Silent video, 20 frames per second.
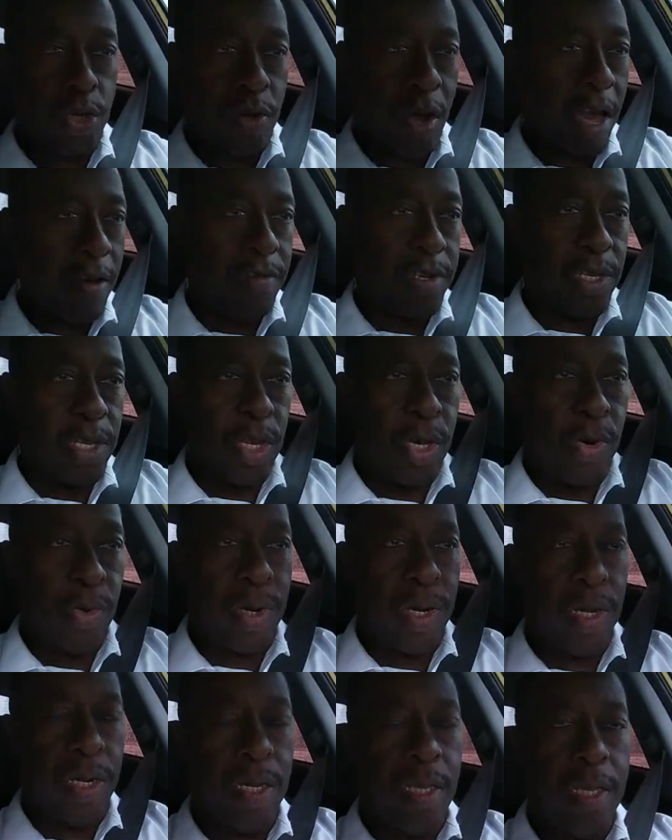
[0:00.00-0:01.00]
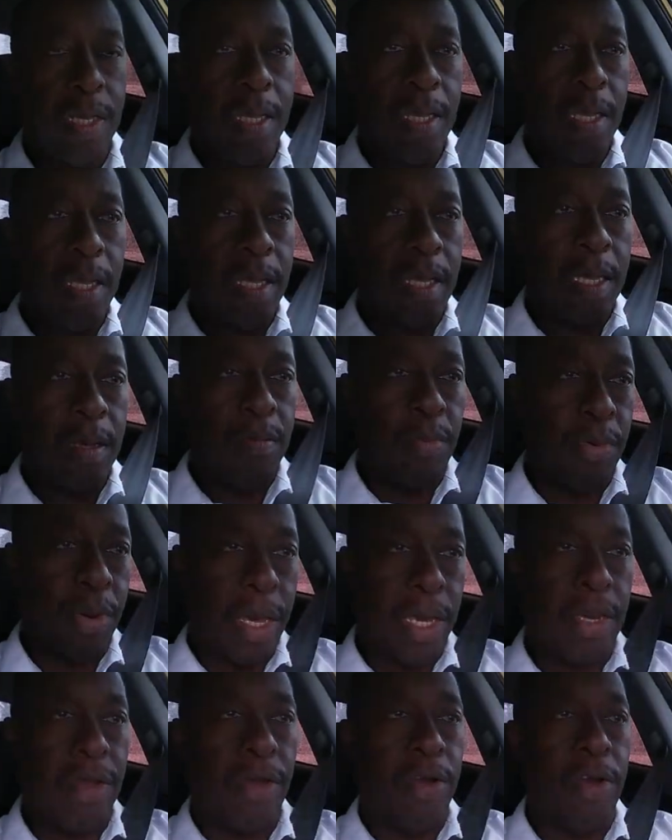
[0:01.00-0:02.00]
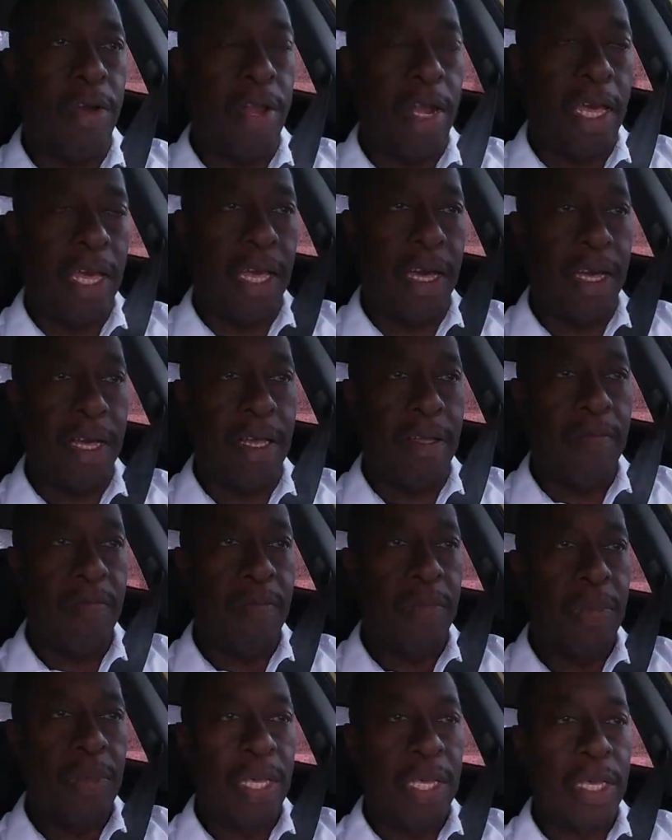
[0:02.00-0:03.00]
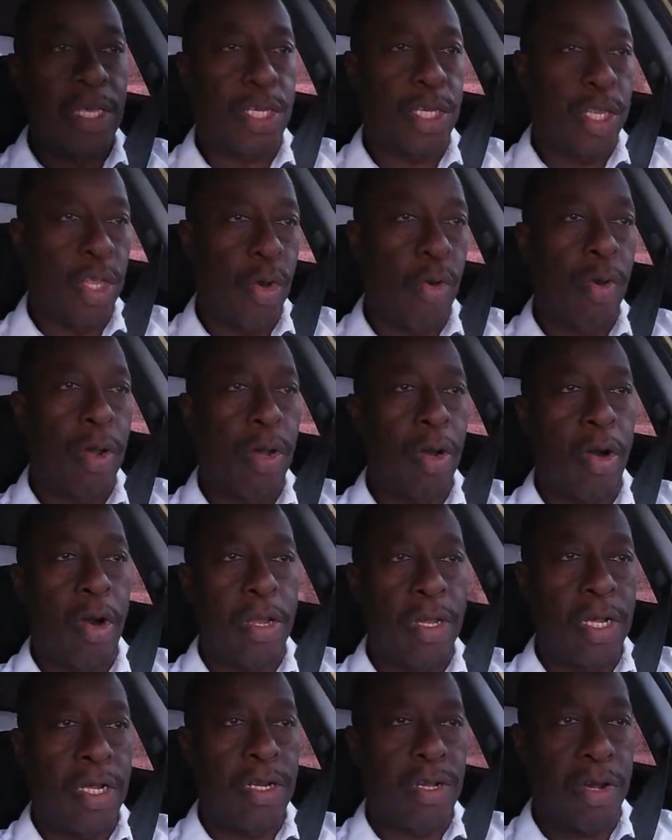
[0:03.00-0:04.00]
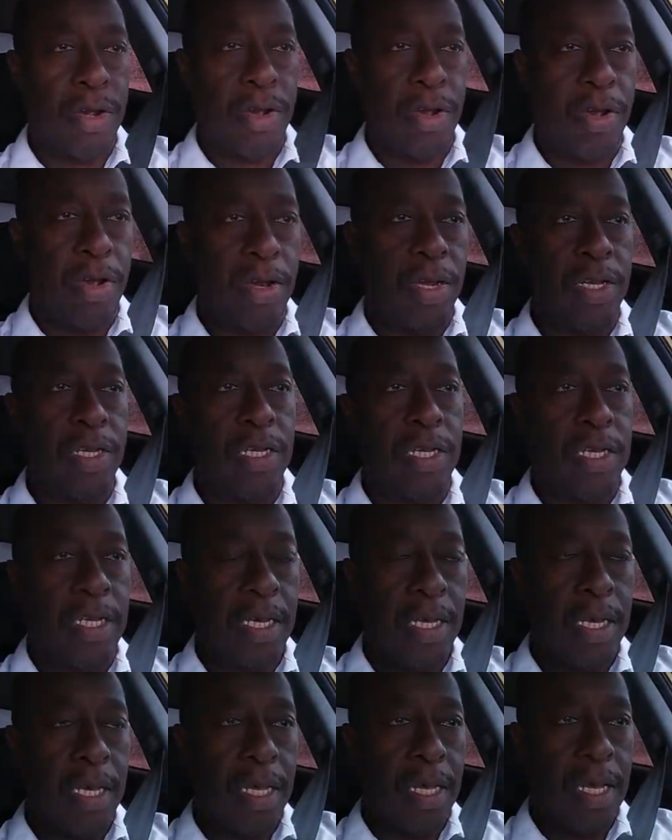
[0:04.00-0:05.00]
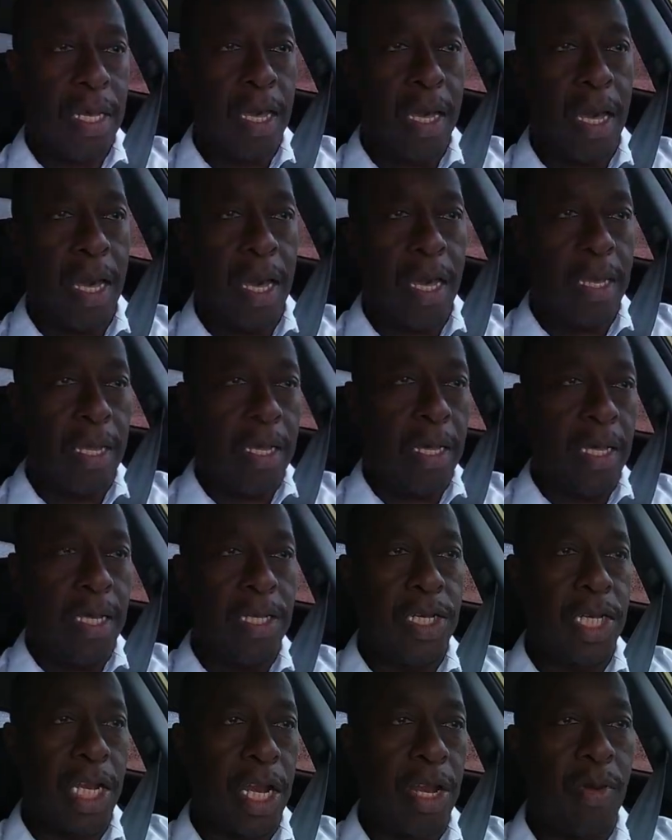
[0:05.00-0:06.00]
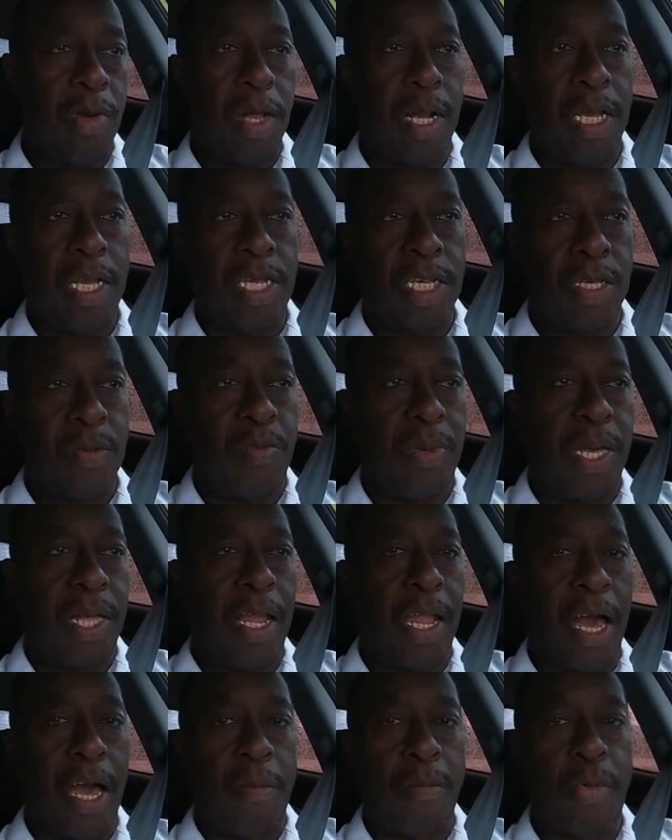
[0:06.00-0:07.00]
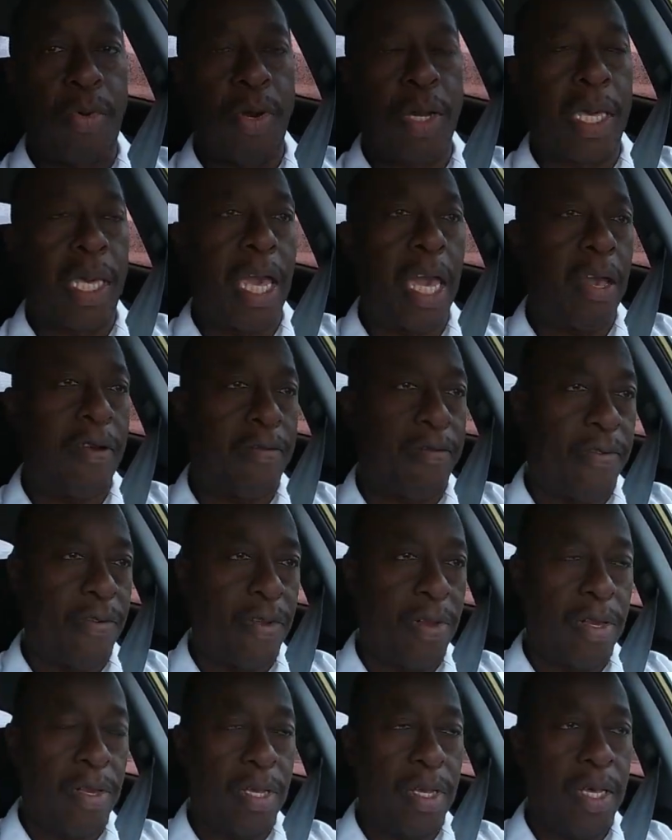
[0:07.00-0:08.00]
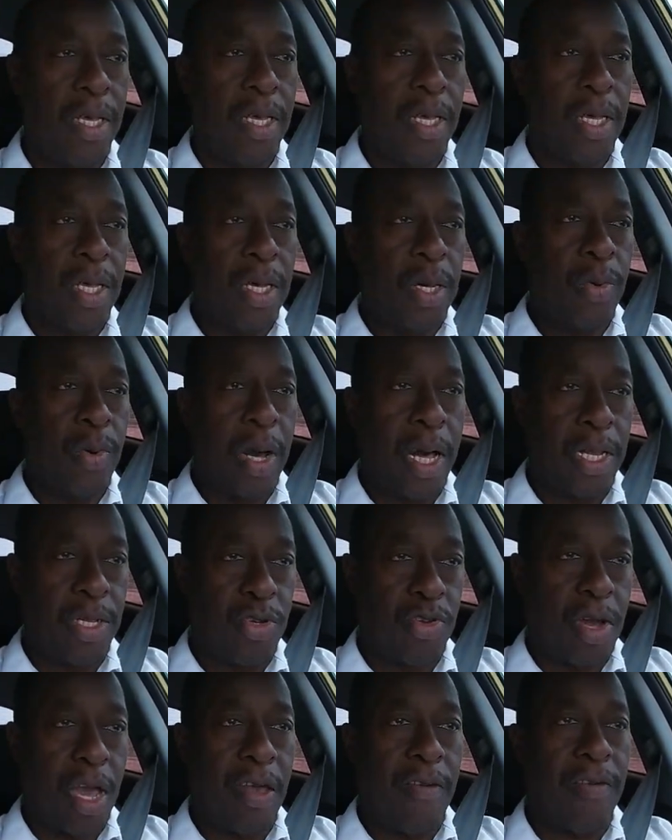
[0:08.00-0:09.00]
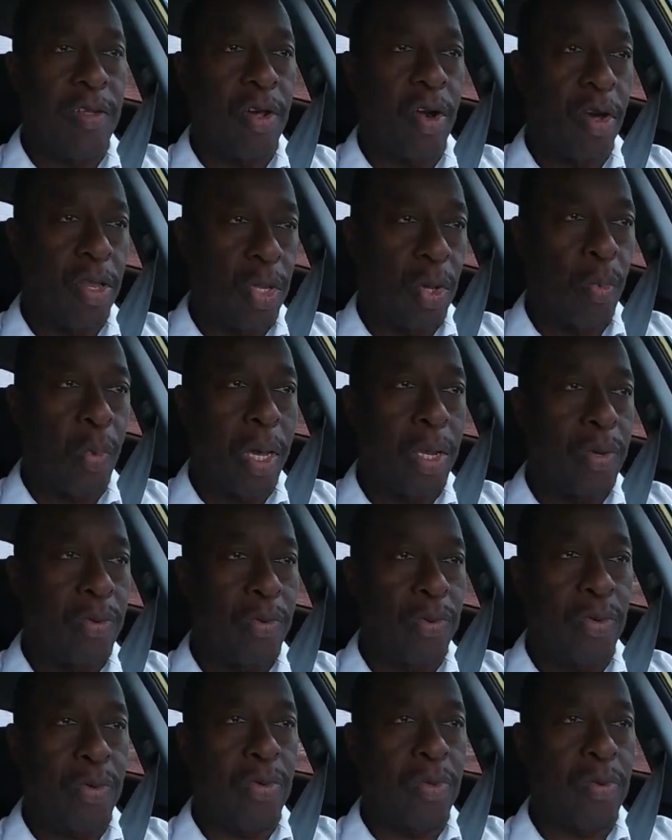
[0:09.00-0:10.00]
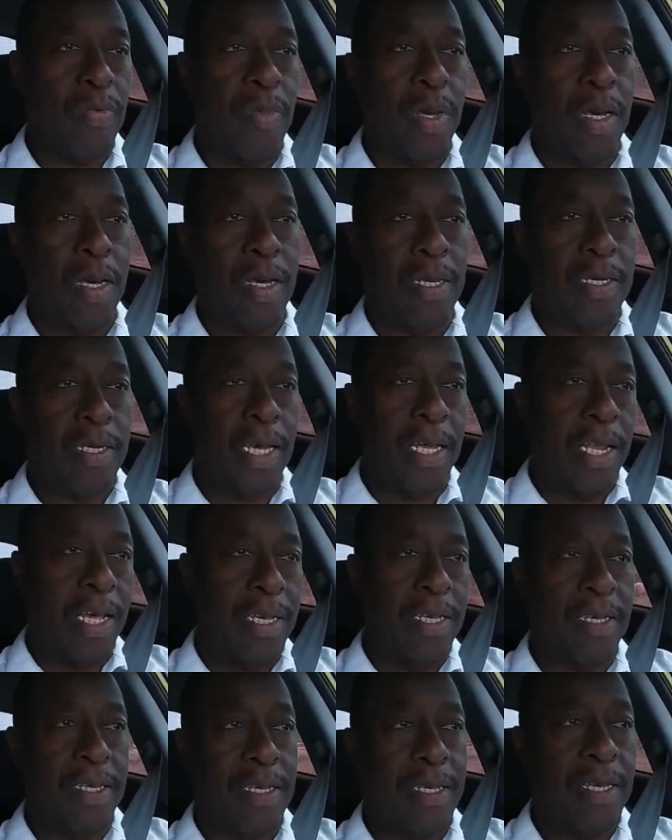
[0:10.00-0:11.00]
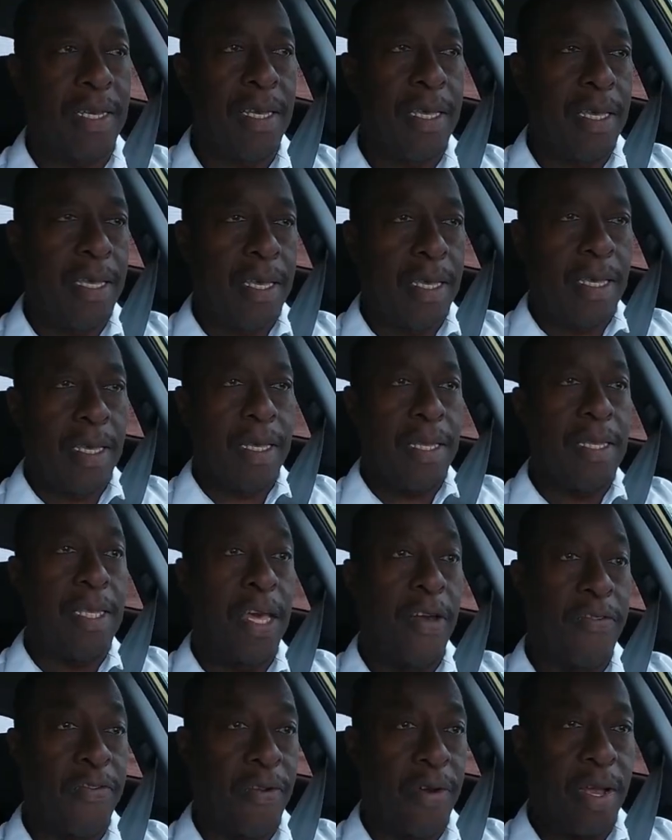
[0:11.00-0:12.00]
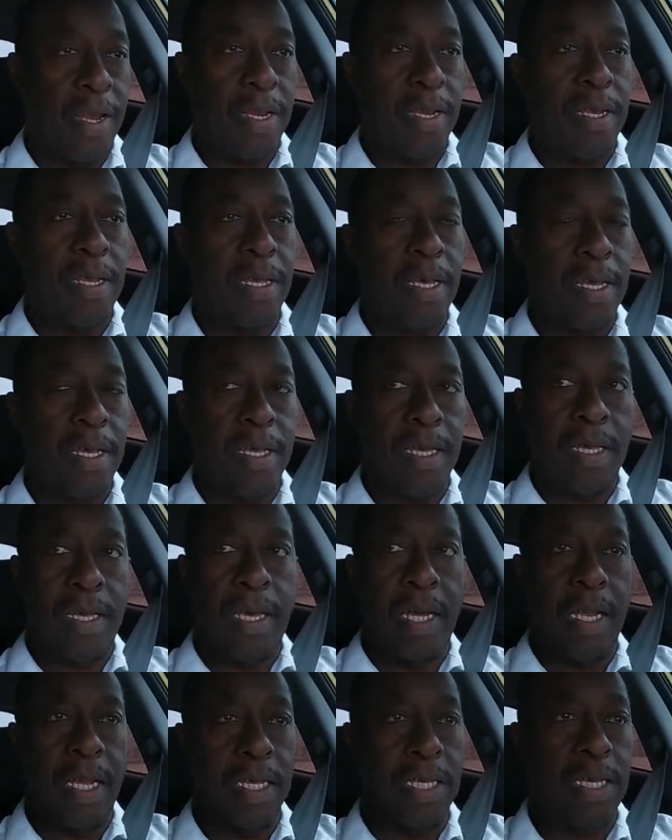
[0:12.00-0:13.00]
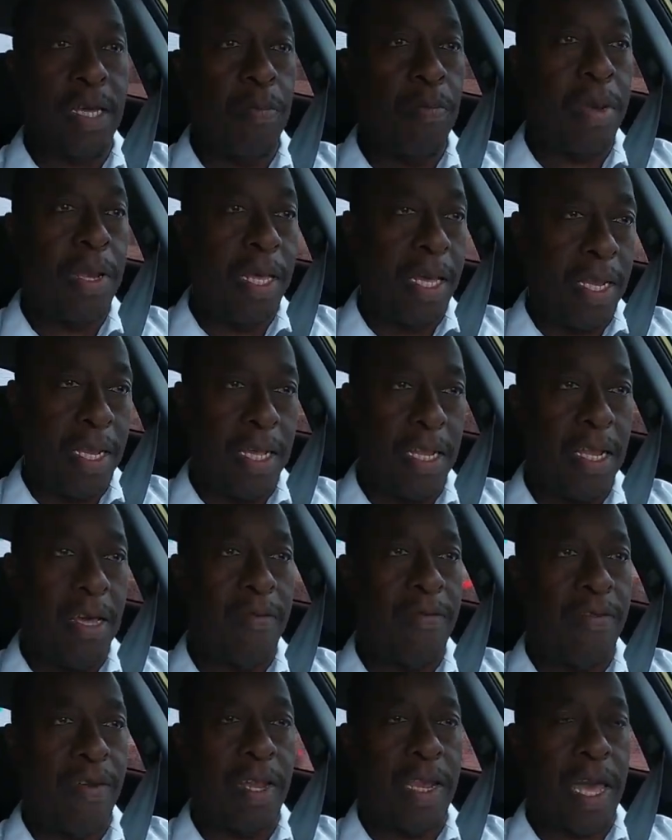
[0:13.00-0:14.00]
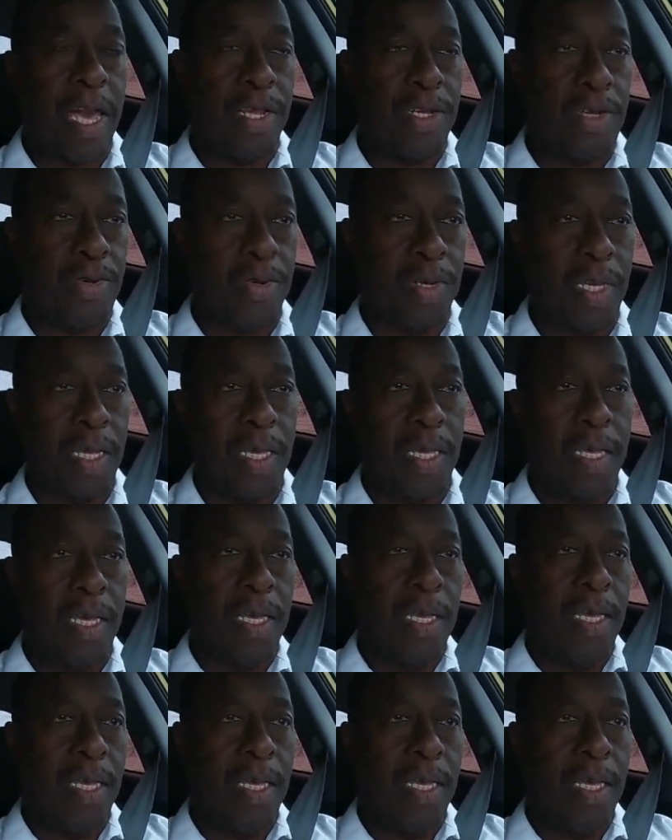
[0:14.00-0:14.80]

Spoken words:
Drive slower, brake earlier, slower on the turns, and generally just be a lot more careful while driving on the wet road, because it is different. It is completely different, actually.